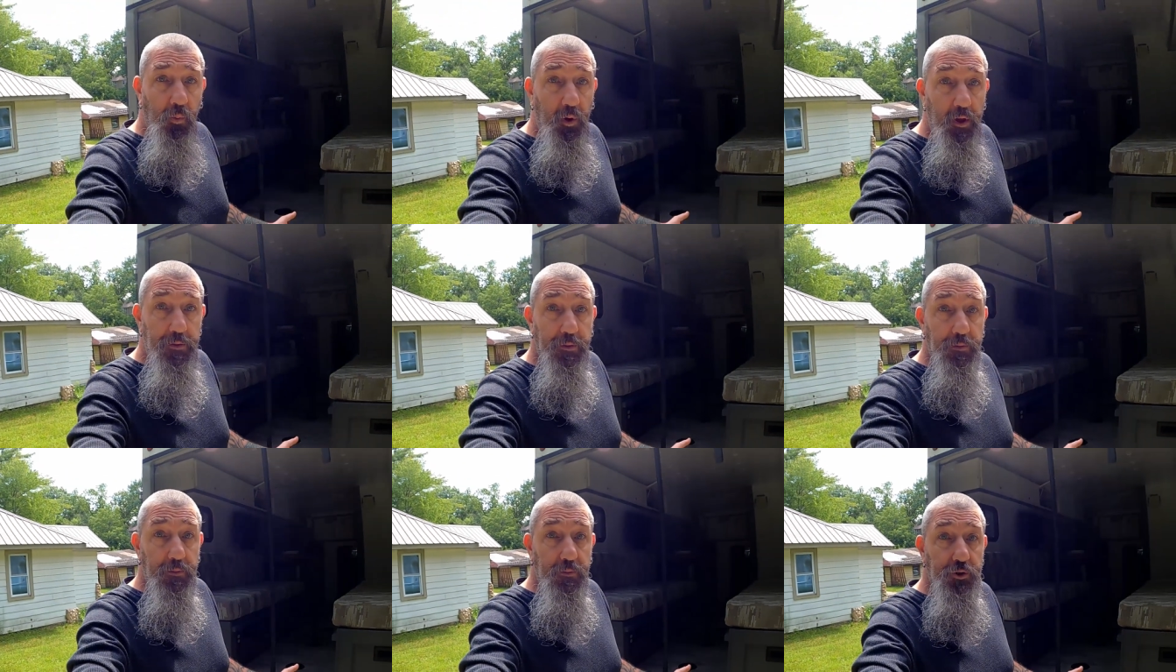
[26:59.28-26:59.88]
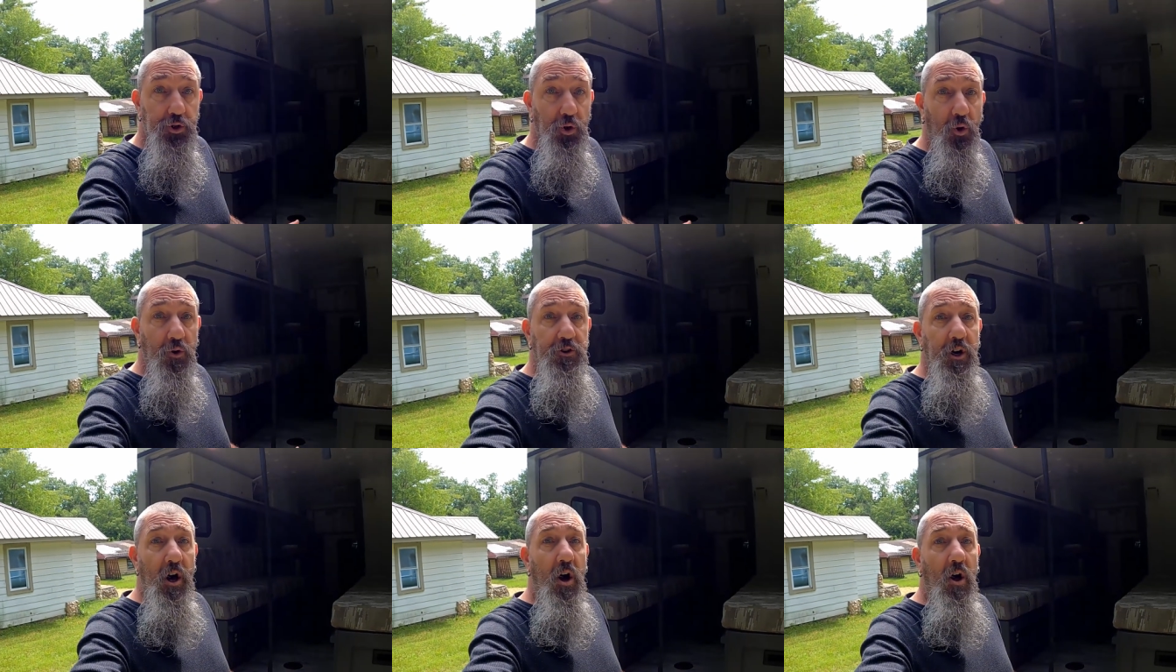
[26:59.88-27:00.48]
with
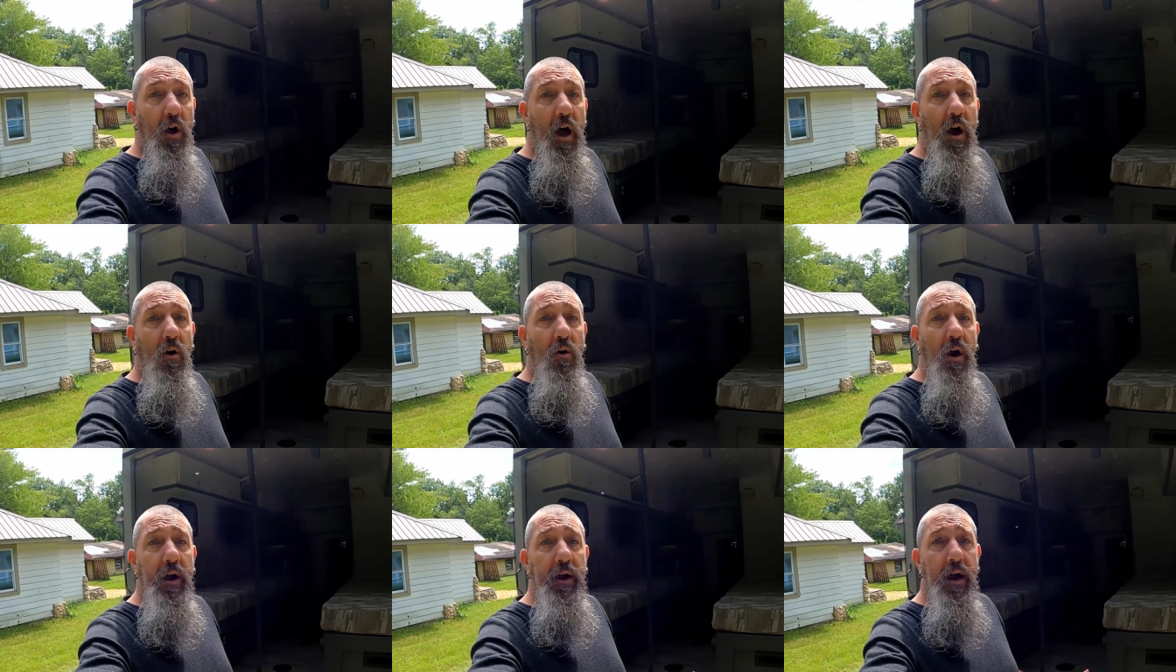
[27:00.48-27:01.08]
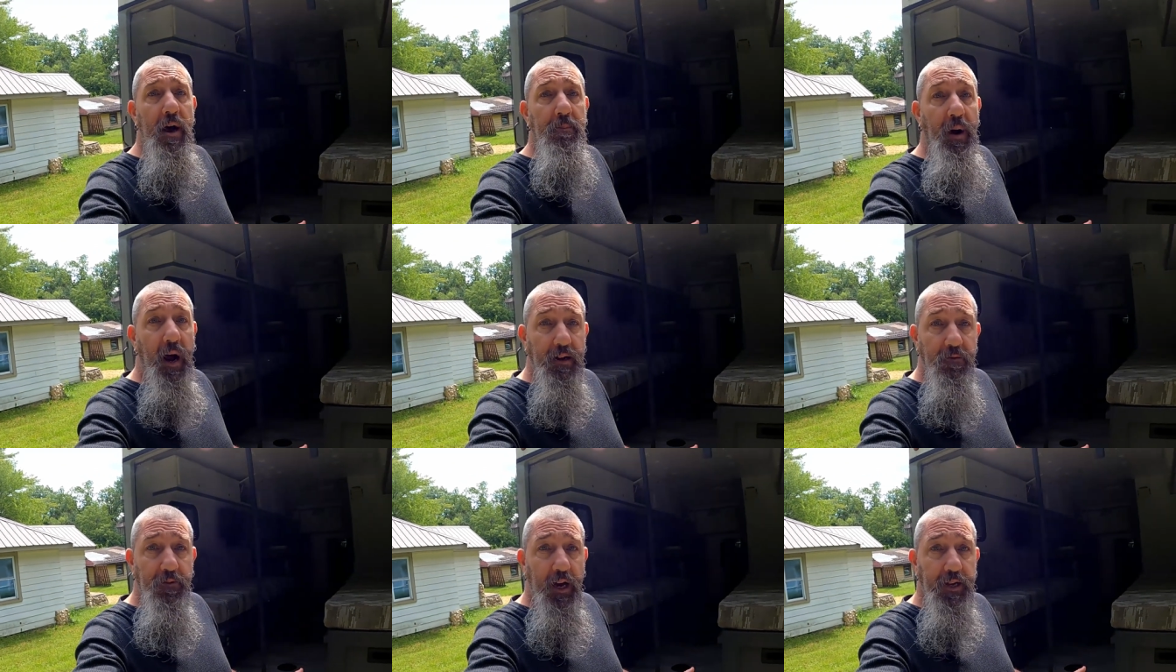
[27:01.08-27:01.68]
showing y'all how I
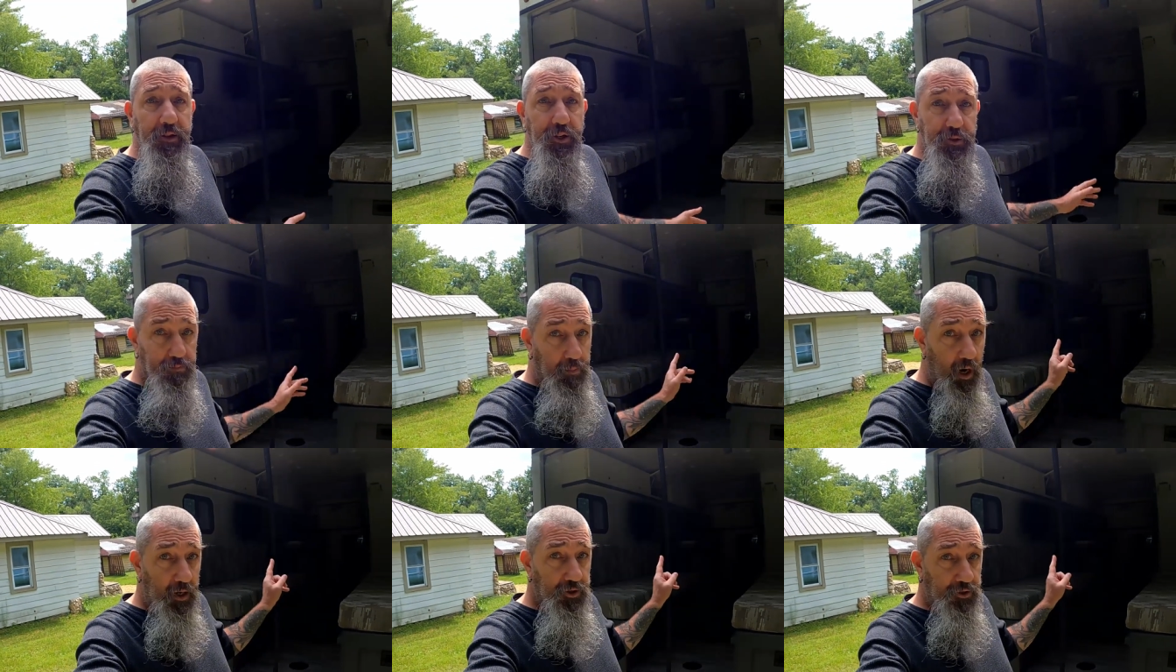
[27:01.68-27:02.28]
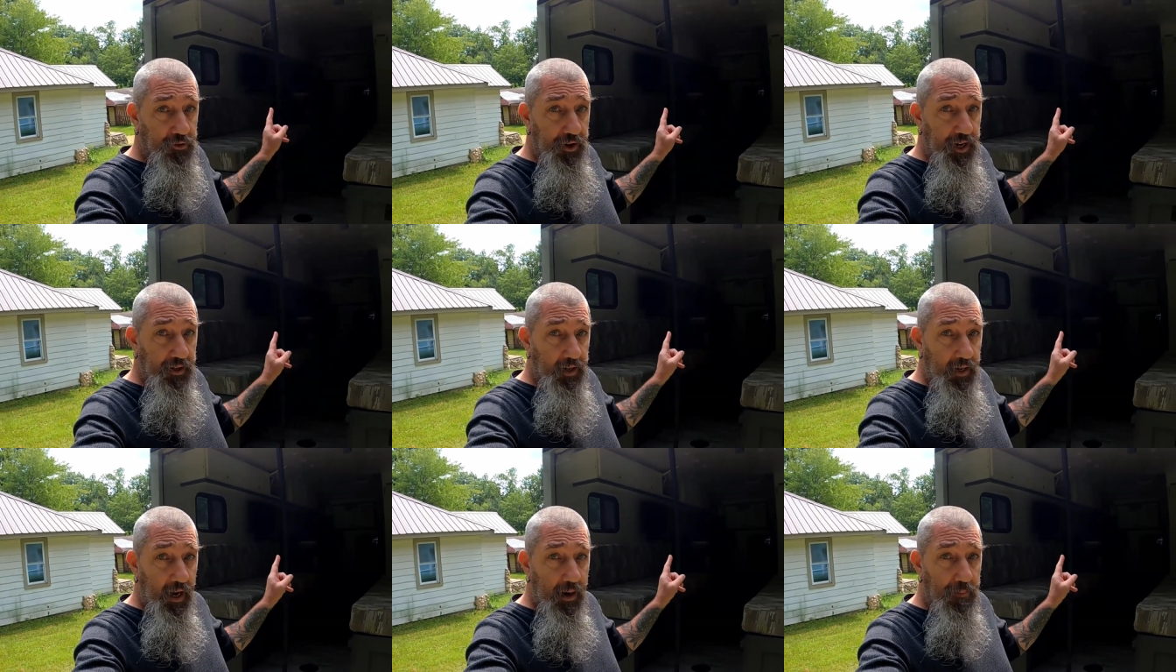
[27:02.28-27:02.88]
modified this bug screen that